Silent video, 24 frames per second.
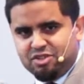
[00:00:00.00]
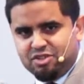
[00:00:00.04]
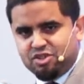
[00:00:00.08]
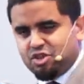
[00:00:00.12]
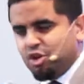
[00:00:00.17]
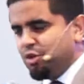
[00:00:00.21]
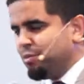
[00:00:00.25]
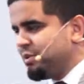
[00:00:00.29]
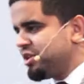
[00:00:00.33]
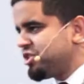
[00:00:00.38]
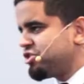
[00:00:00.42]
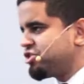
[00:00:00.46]

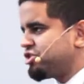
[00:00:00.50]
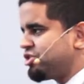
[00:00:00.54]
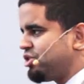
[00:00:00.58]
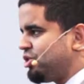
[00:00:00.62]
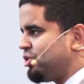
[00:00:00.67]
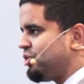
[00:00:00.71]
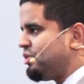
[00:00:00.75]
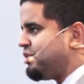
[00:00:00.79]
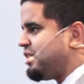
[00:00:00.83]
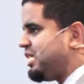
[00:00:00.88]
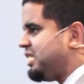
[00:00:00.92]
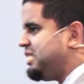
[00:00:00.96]
So much
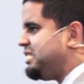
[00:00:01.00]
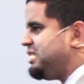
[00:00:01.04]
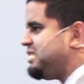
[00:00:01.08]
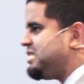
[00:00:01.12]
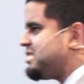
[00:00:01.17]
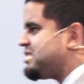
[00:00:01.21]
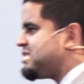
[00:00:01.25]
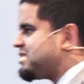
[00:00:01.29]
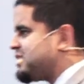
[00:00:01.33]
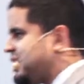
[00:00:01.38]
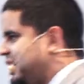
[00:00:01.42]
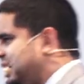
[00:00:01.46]
so that he
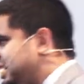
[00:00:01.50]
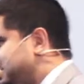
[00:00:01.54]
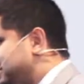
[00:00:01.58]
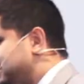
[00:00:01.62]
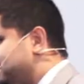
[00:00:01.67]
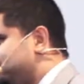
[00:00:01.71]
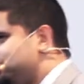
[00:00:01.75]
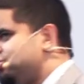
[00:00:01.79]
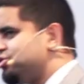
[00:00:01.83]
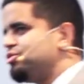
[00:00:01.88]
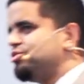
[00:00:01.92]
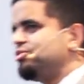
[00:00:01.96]

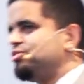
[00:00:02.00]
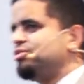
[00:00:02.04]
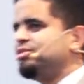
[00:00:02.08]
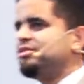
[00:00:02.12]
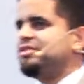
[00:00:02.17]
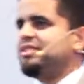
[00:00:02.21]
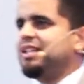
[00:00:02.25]
decided to